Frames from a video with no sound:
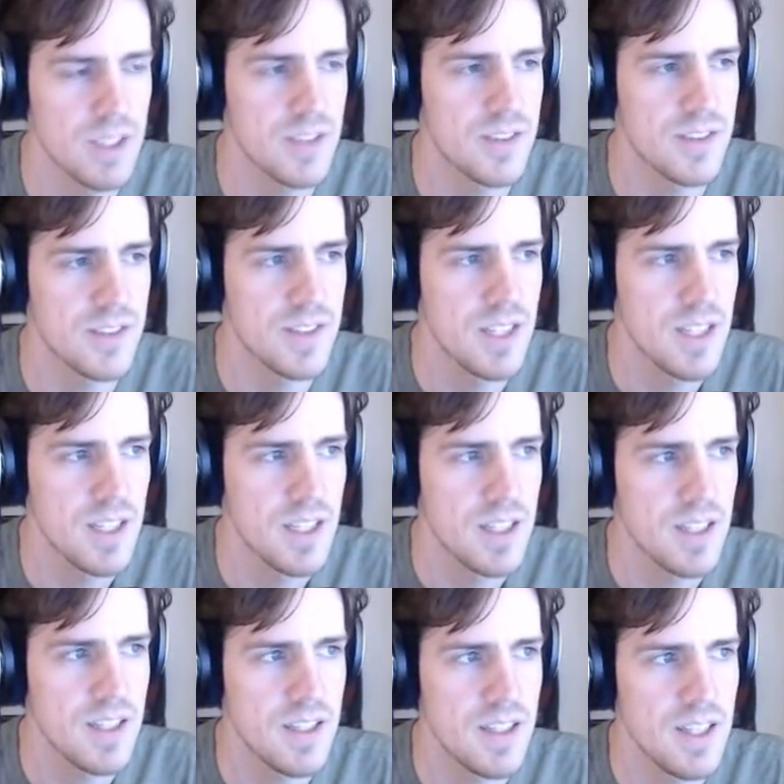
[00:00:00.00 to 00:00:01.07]
It's
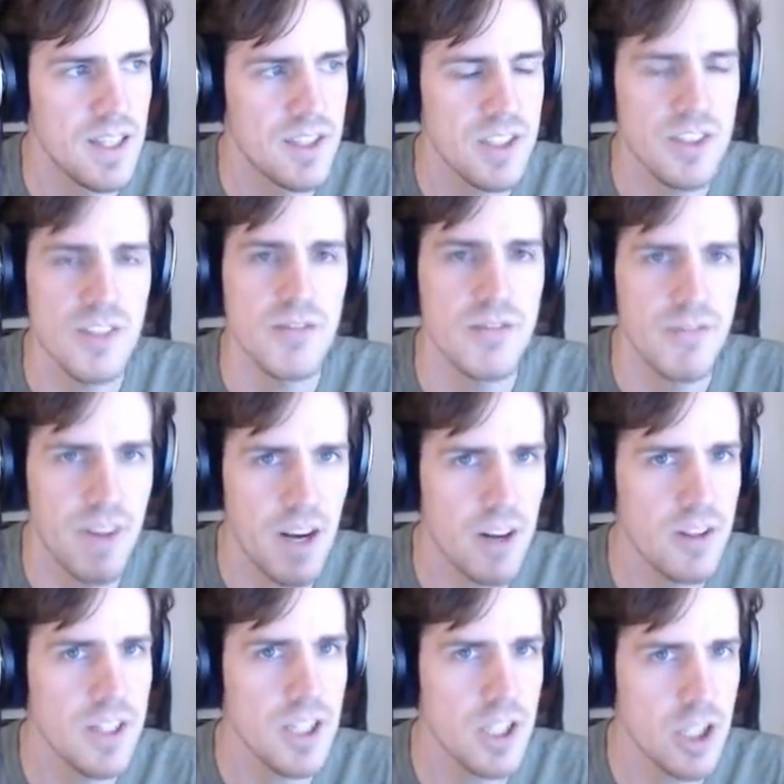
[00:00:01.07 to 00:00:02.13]
just a
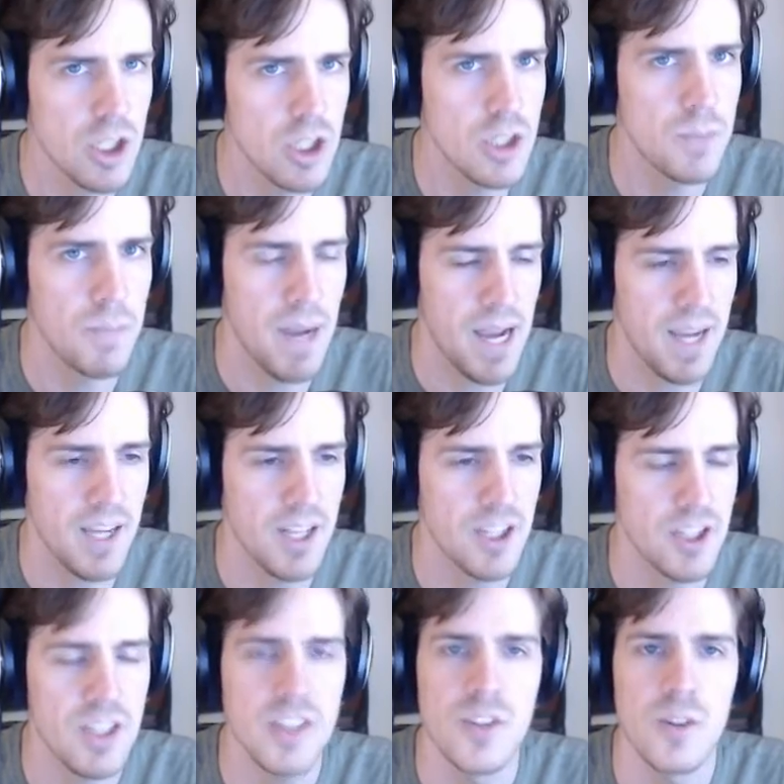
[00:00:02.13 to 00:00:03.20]
very good
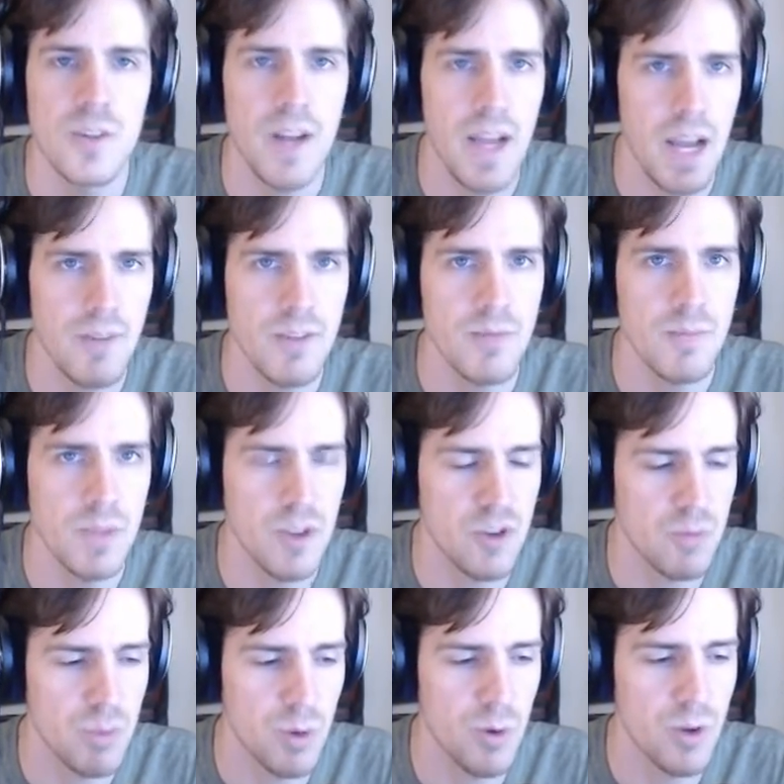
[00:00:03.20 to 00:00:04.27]
package, and I still haven't
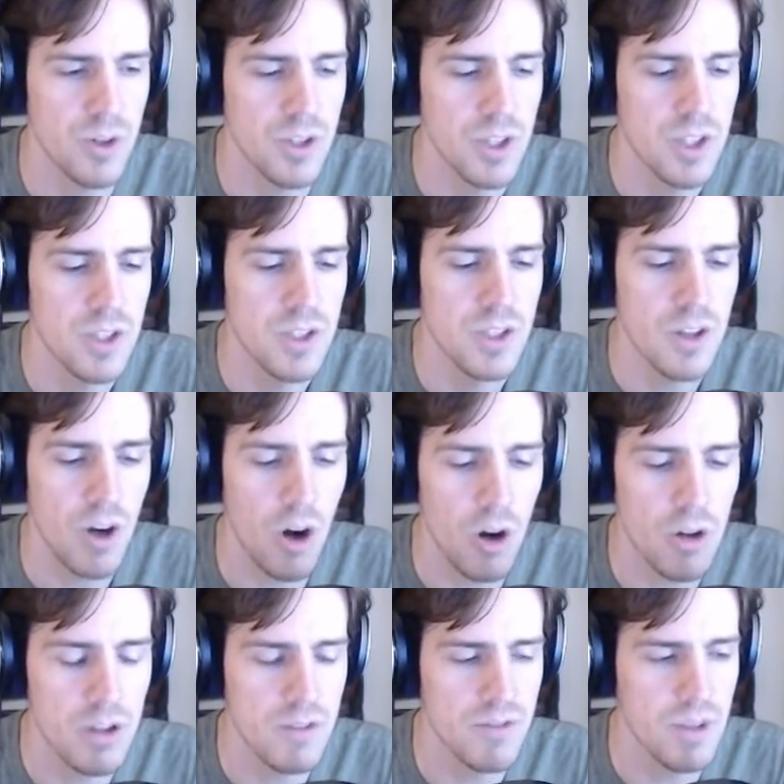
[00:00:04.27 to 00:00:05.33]
explored
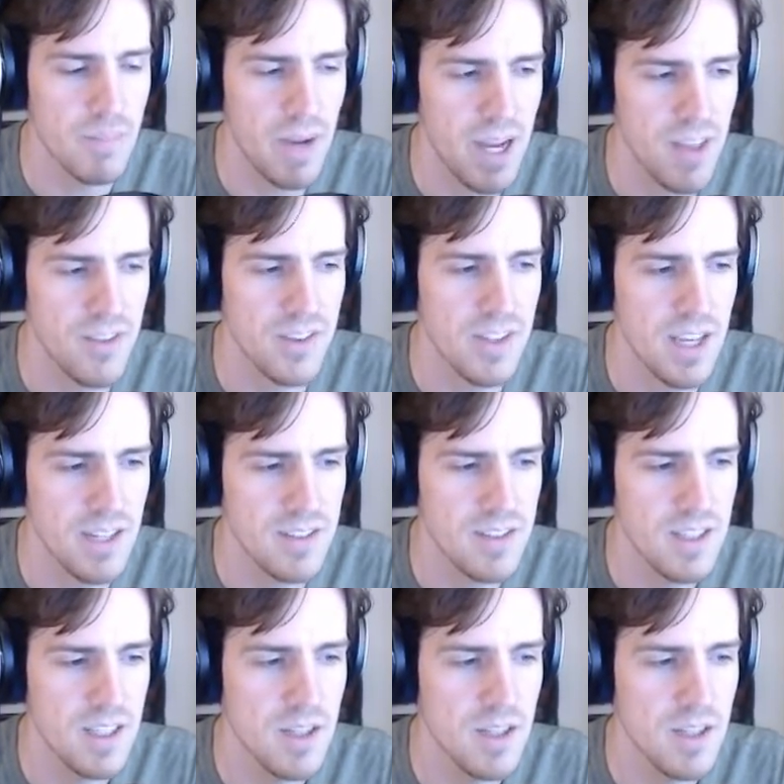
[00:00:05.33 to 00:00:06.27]
all of the paths yet,